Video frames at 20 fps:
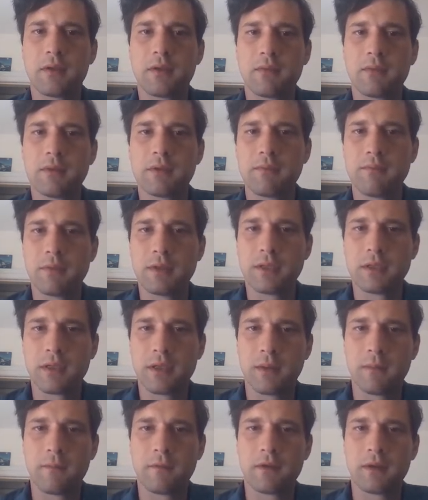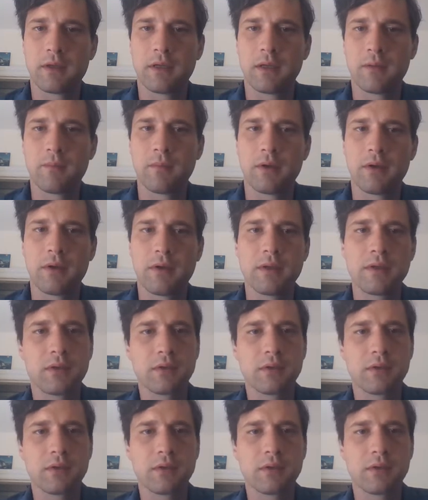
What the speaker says: There wasn't much time for getting married,